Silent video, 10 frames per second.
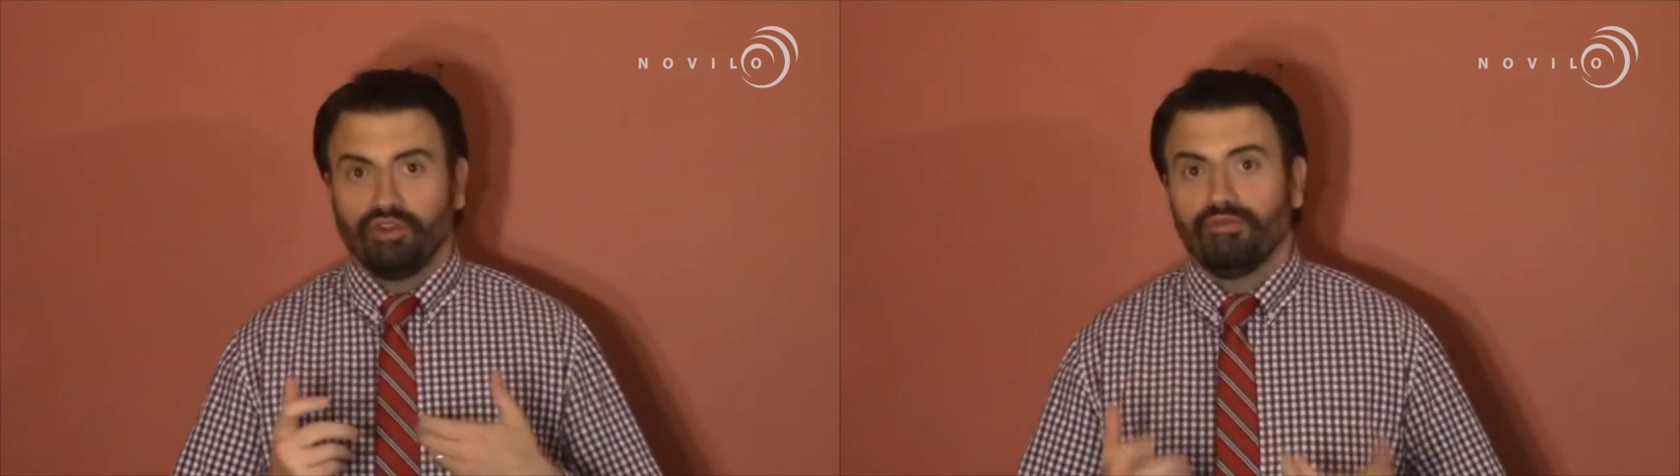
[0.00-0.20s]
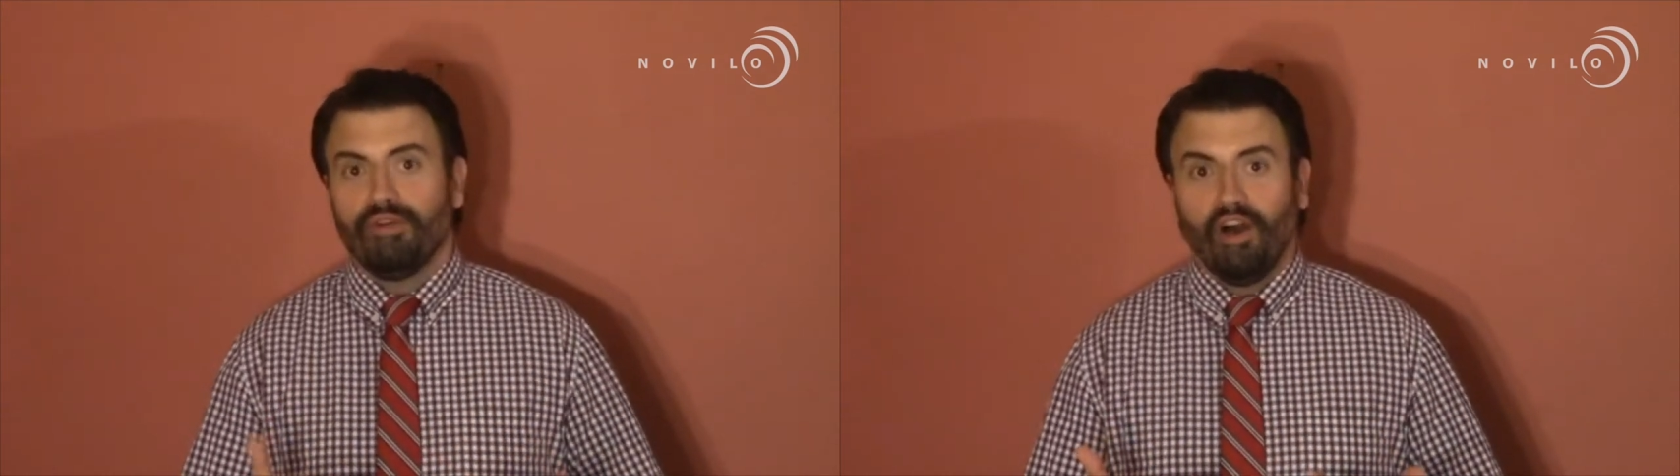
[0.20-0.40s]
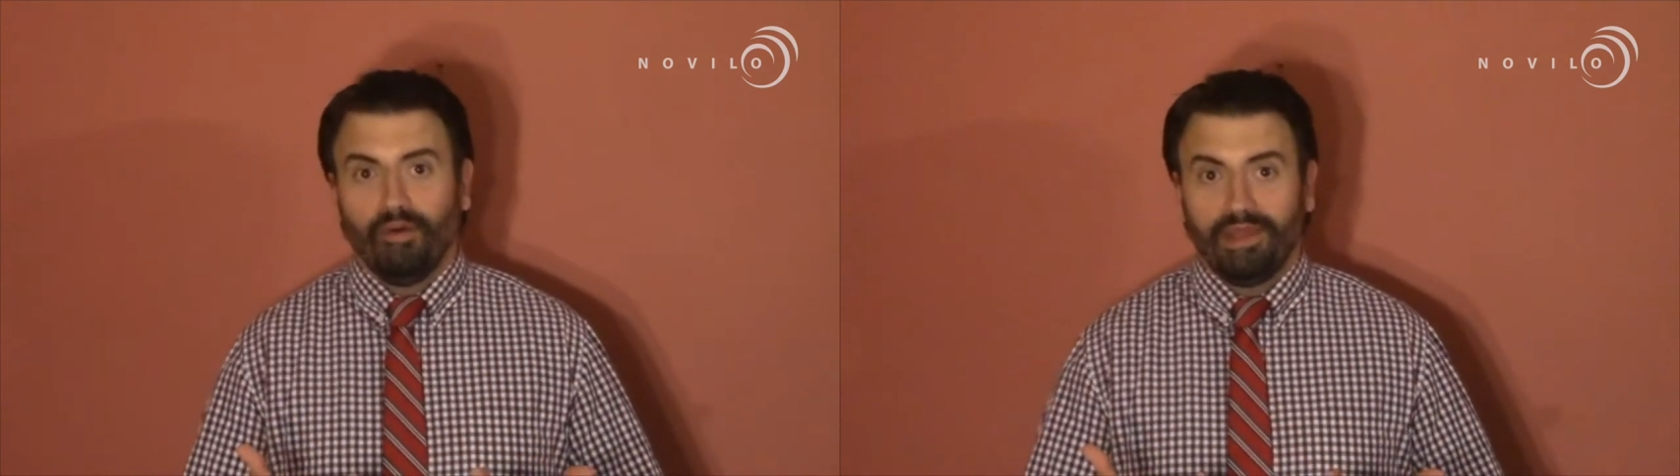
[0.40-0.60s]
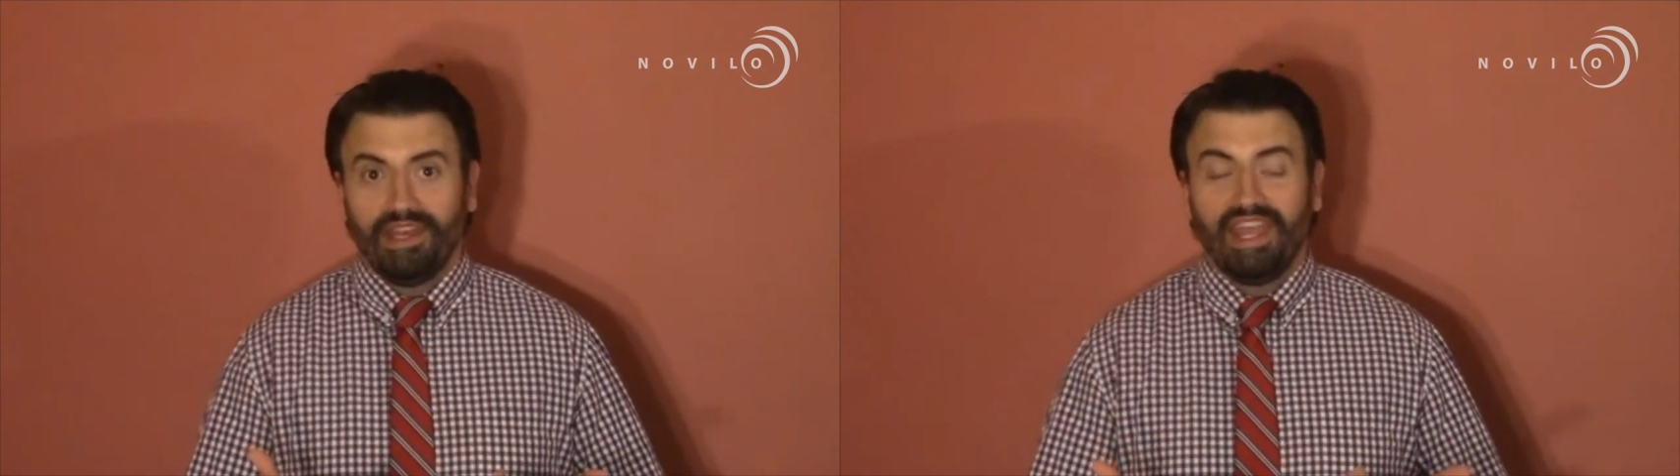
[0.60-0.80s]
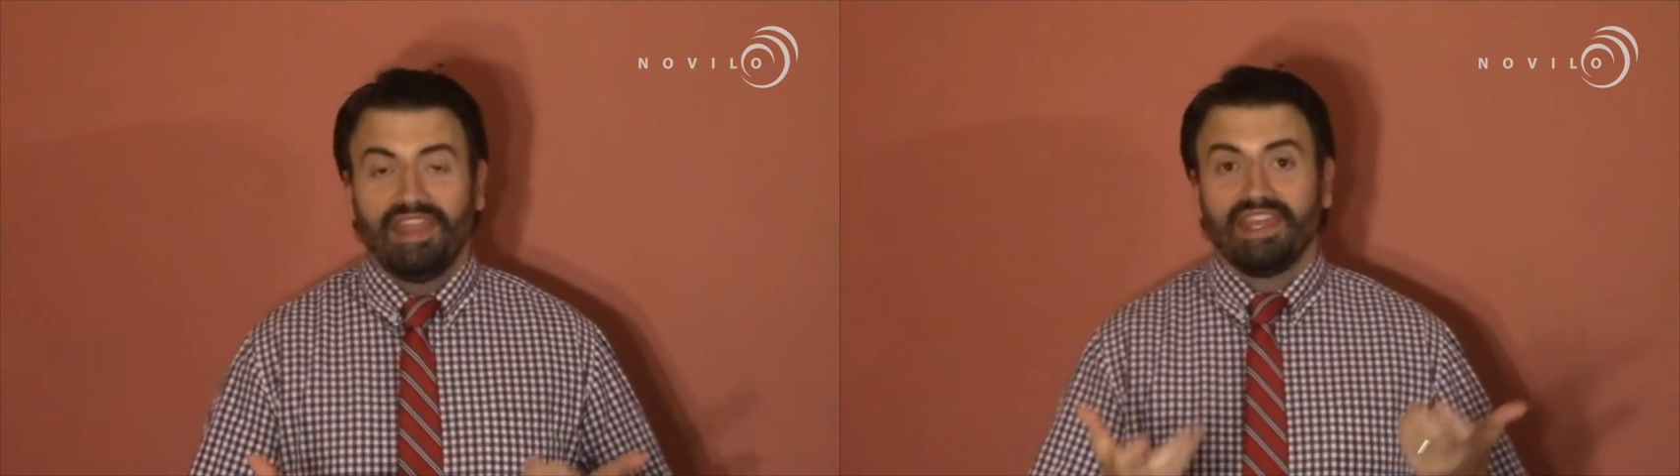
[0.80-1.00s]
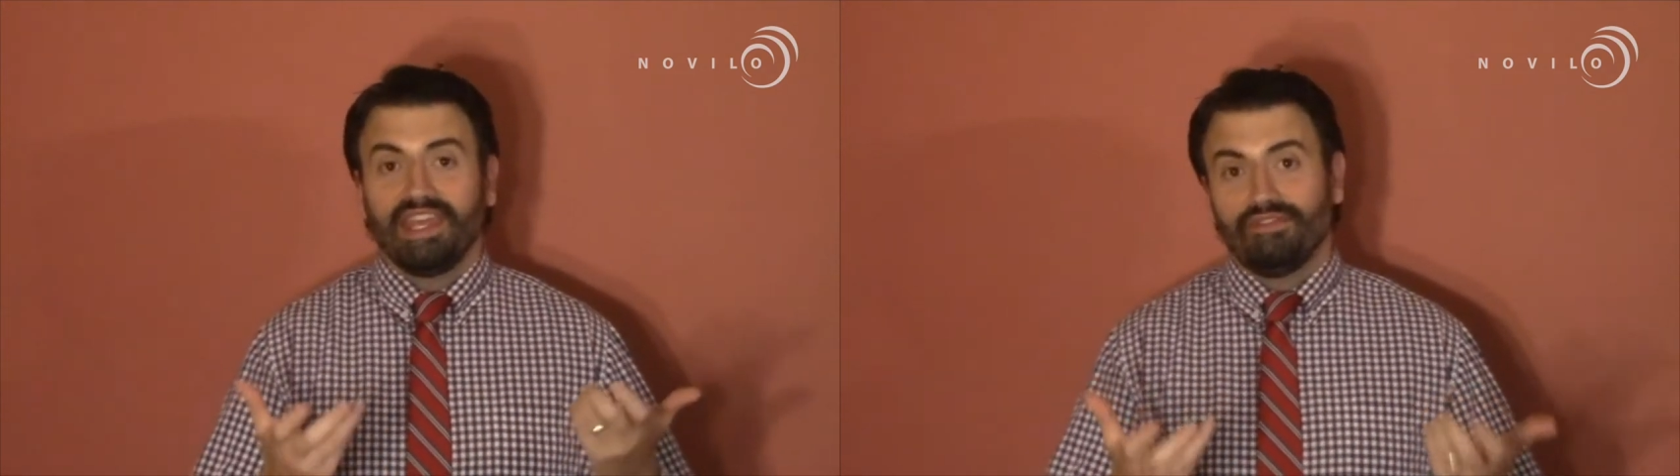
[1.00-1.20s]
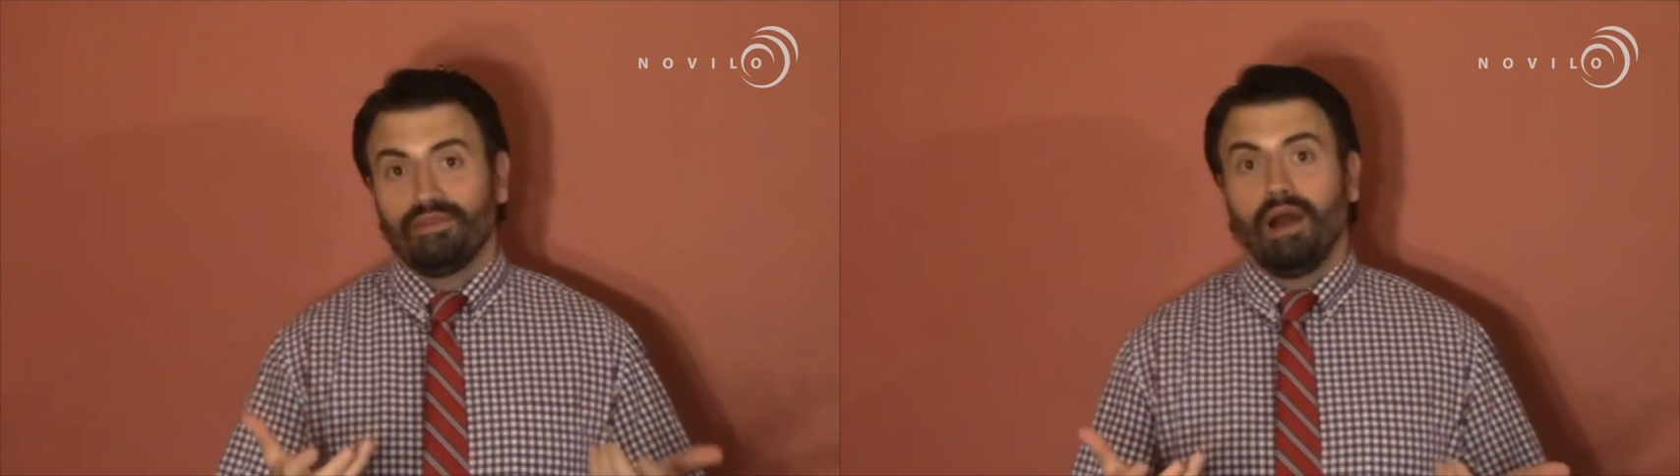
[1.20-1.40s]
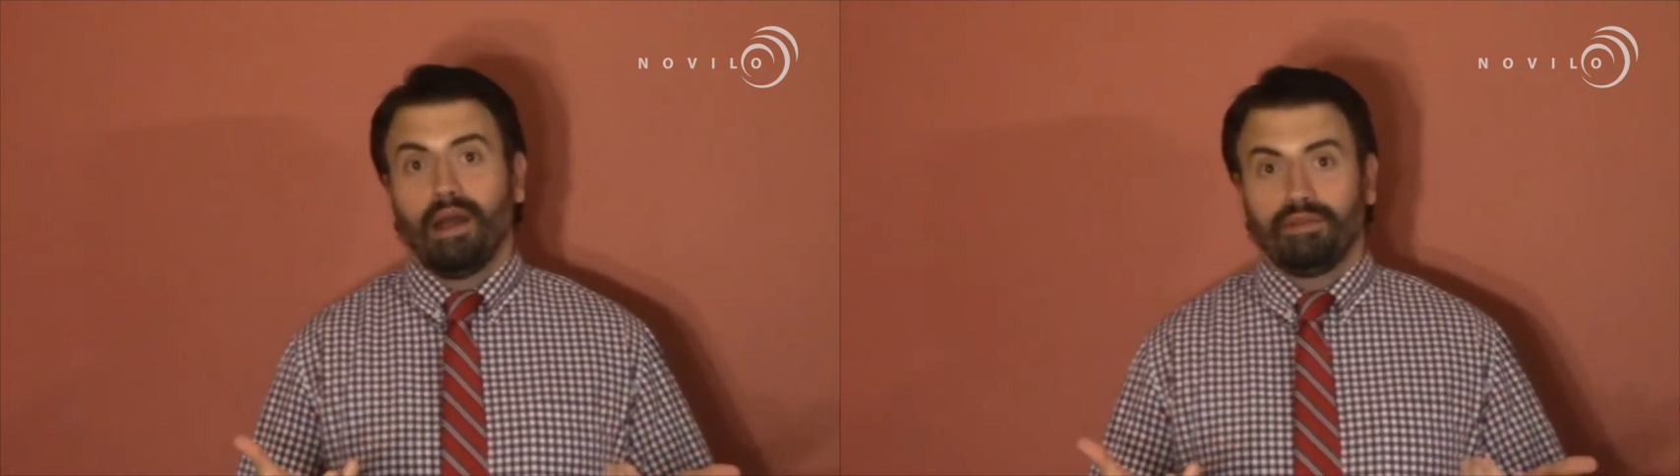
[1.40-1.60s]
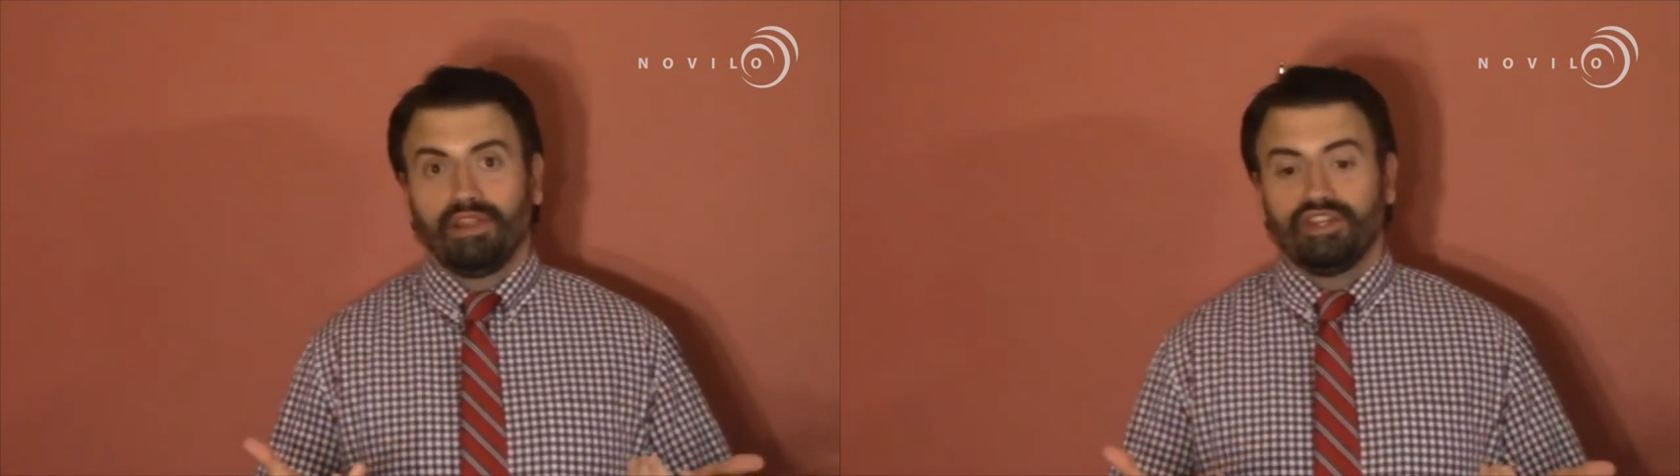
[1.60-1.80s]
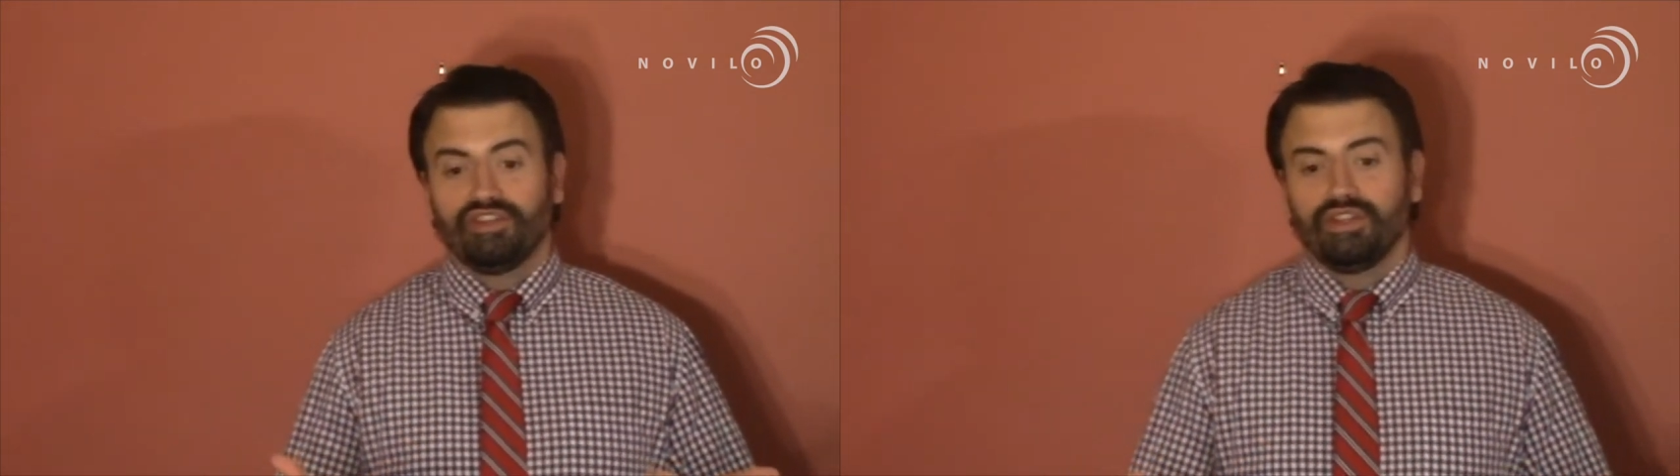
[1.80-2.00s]
development in the gifted
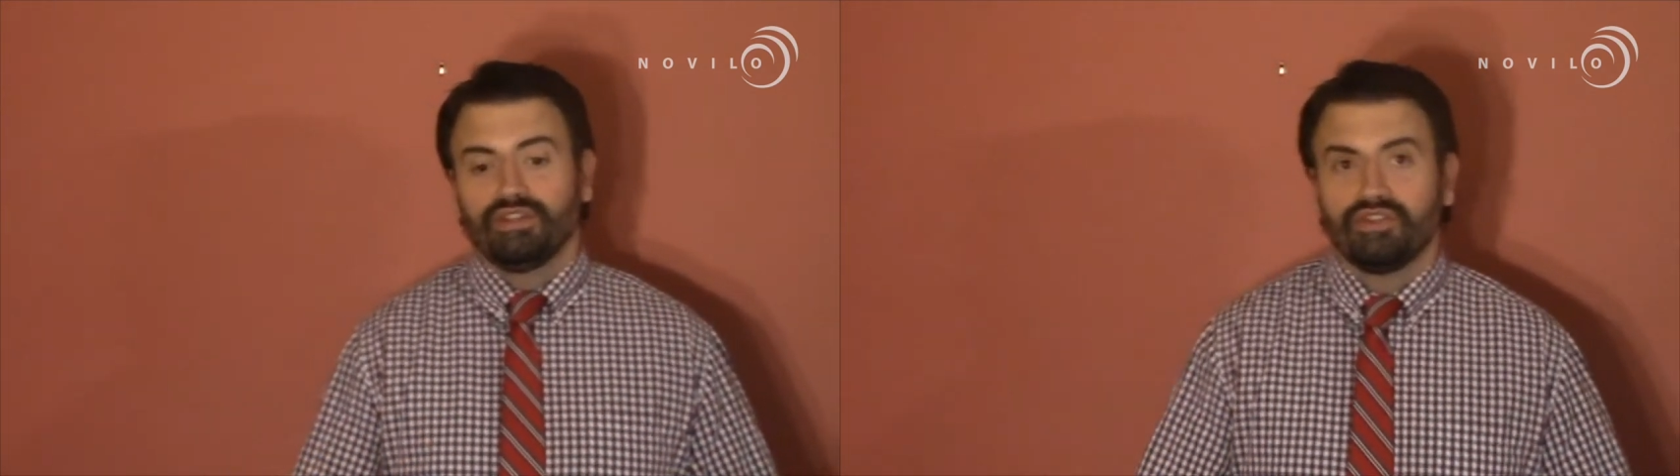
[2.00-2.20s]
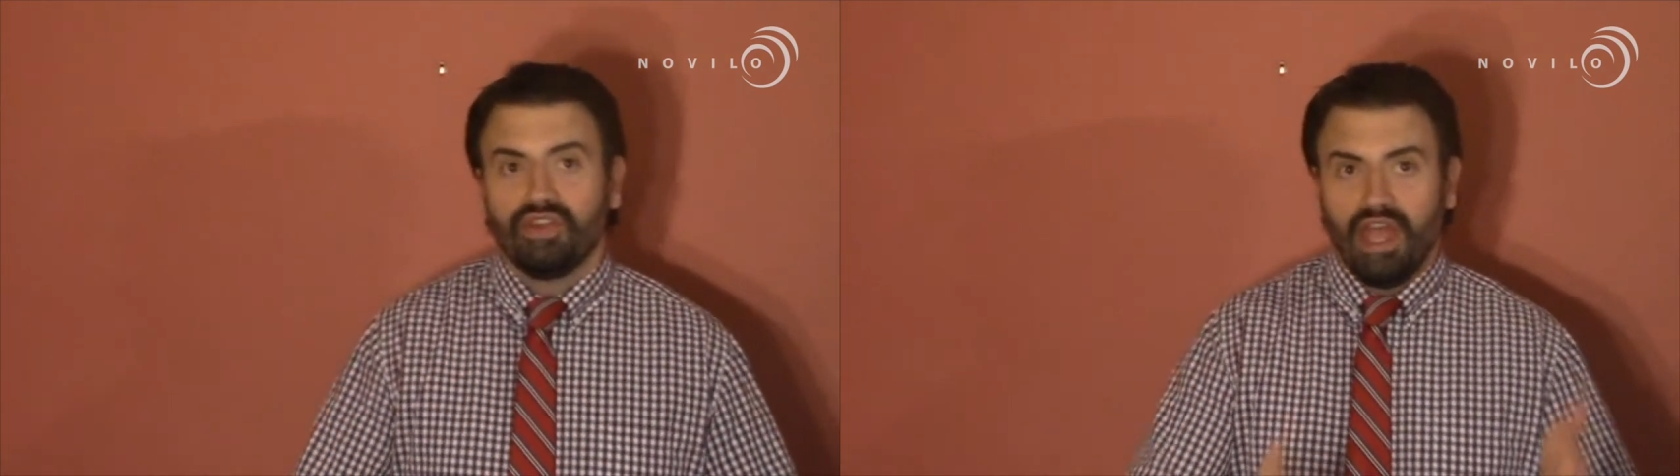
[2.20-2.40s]
populations.